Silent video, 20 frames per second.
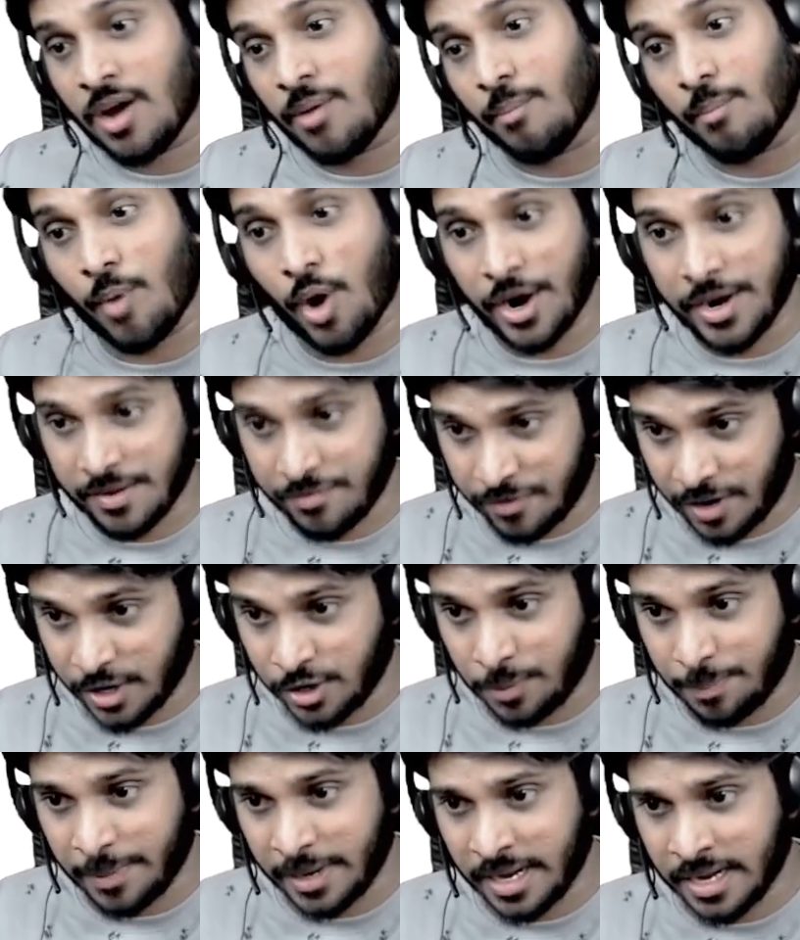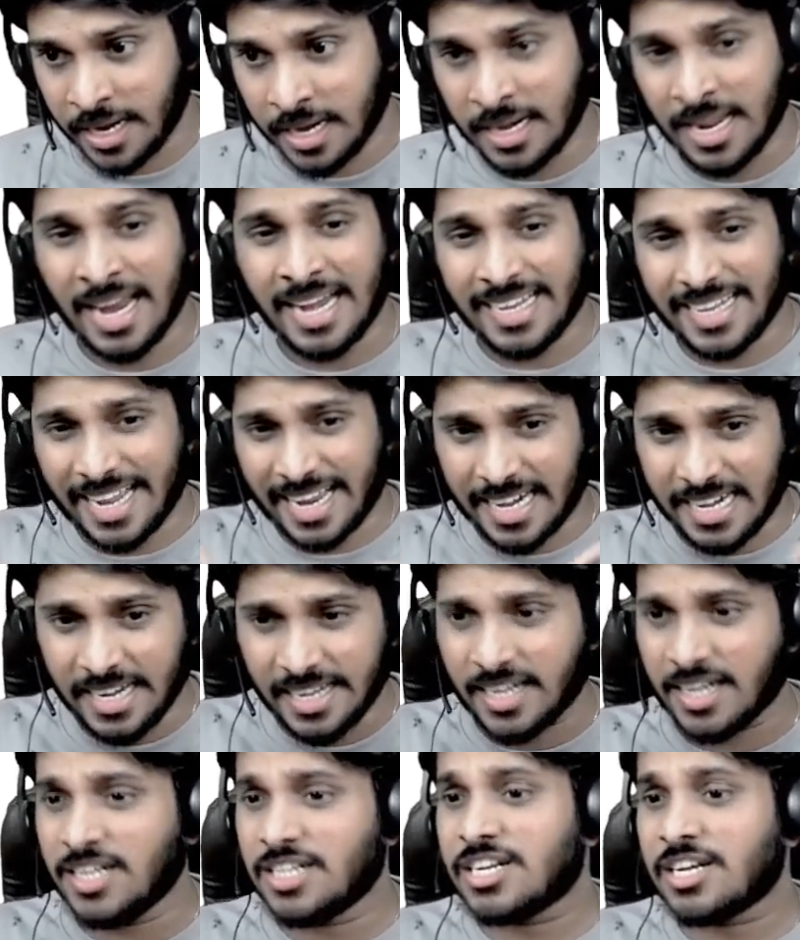modified opinion,
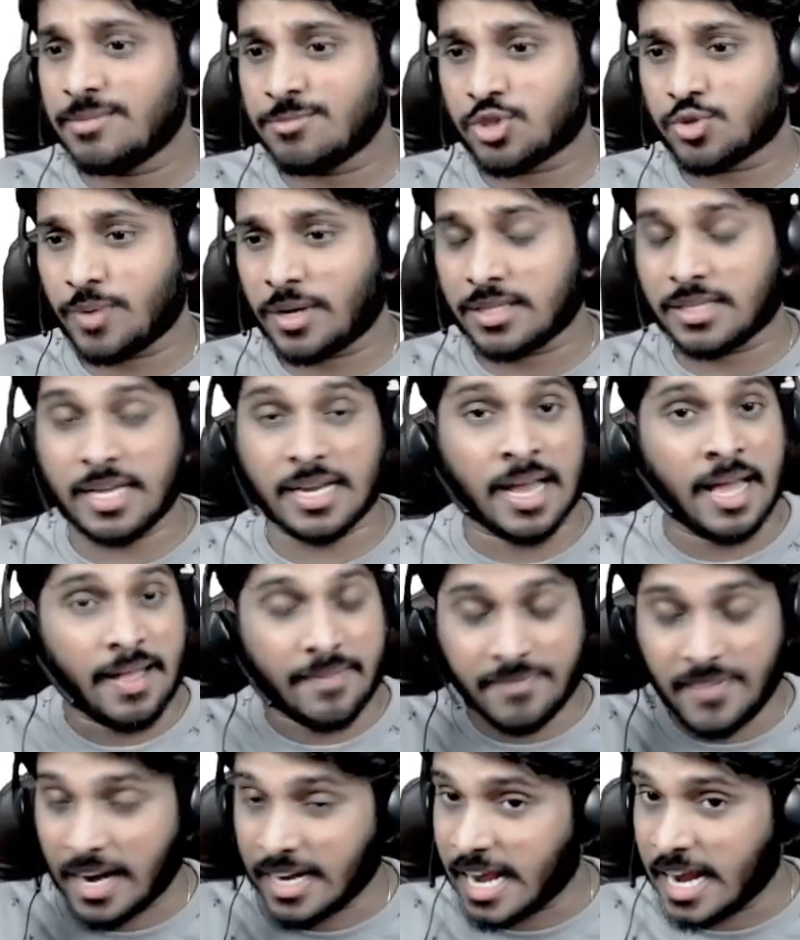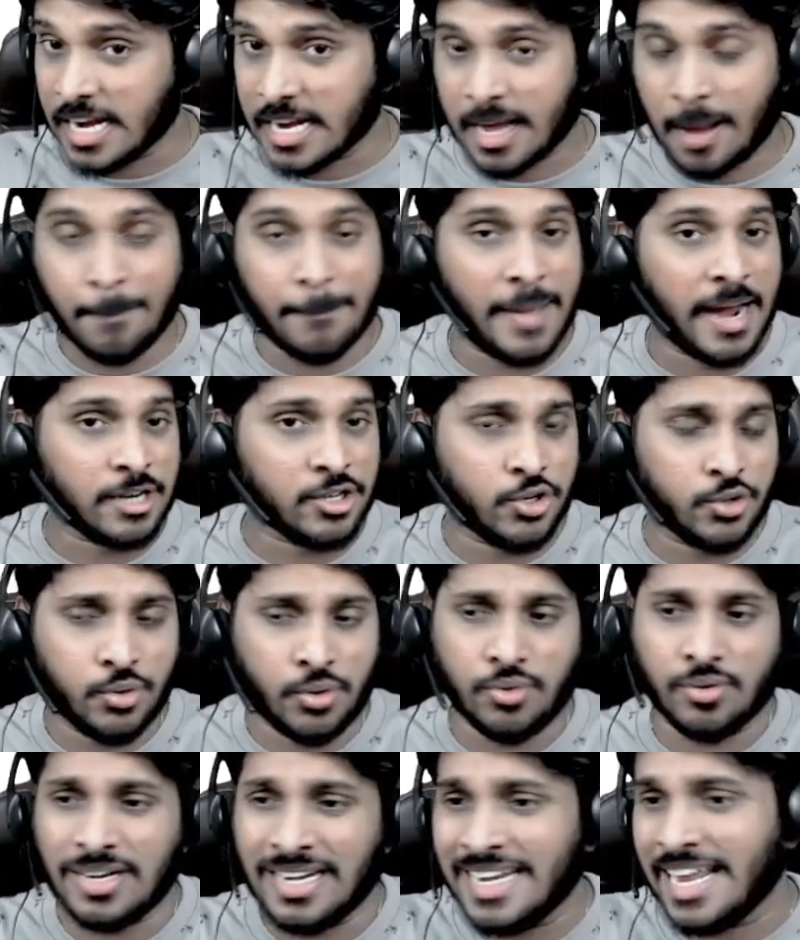technical terms were there that I'll come back
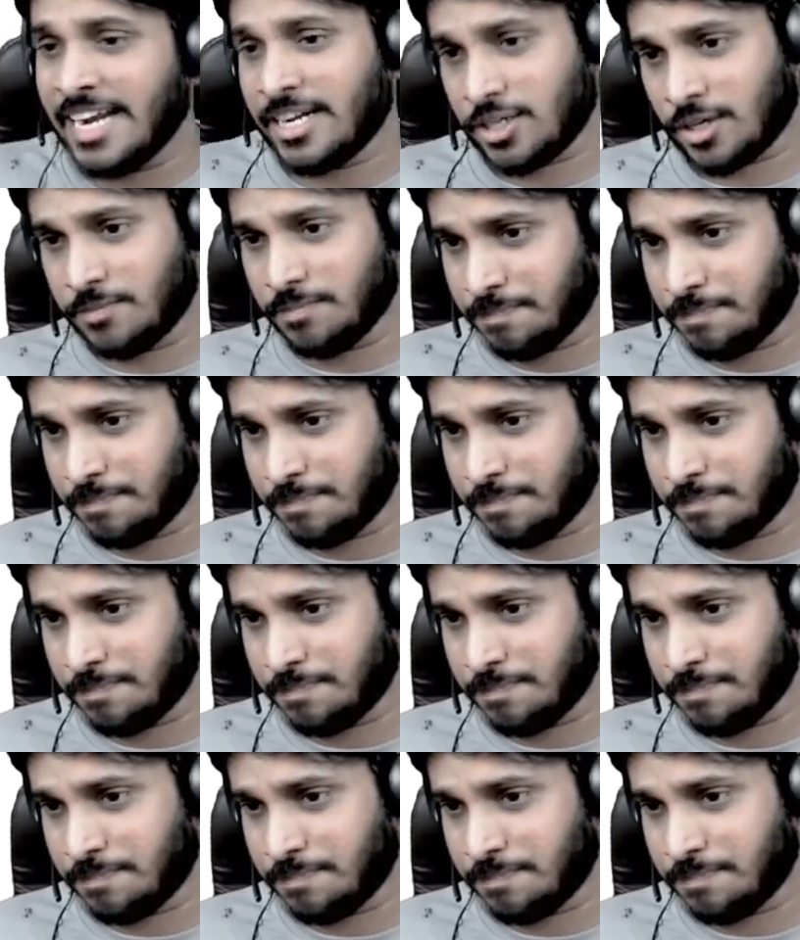to later.